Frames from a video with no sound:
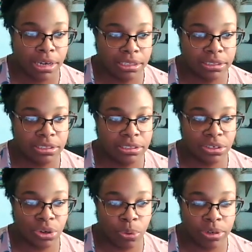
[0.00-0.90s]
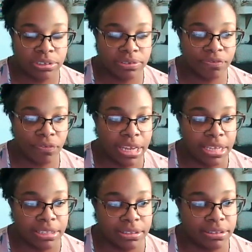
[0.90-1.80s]
Now, this is the chorus of
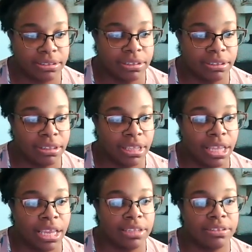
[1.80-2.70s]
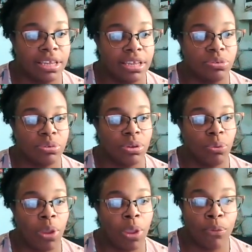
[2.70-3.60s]
friends. It says,
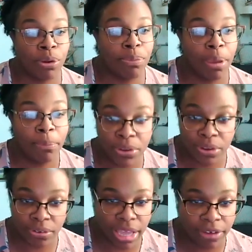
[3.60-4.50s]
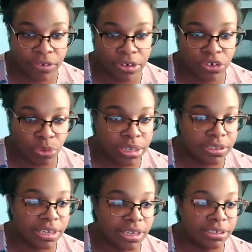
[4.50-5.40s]
We will remember your love,
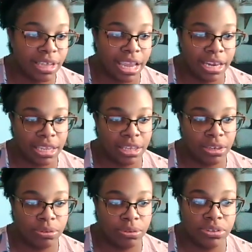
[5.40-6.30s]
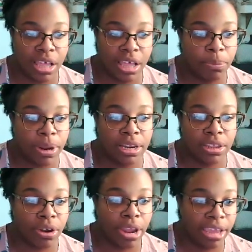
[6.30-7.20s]
rejoicing and delighting in you,
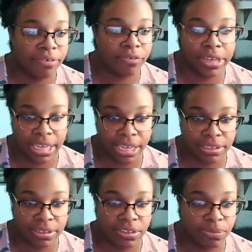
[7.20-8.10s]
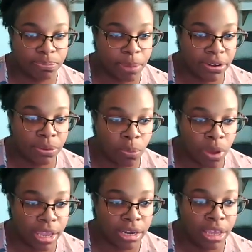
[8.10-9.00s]
celebrating your every kiss as better
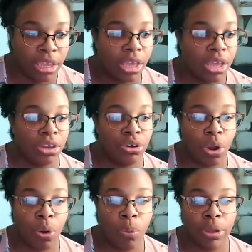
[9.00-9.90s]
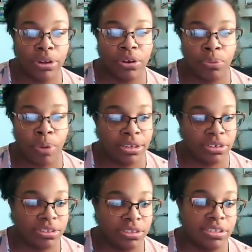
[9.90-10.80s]
than wine. No wonder
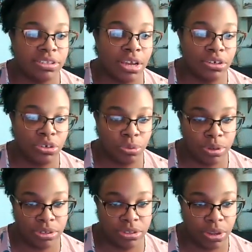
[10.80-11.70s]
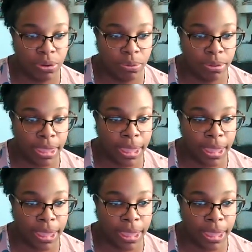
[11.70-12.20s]
righteousness adores you.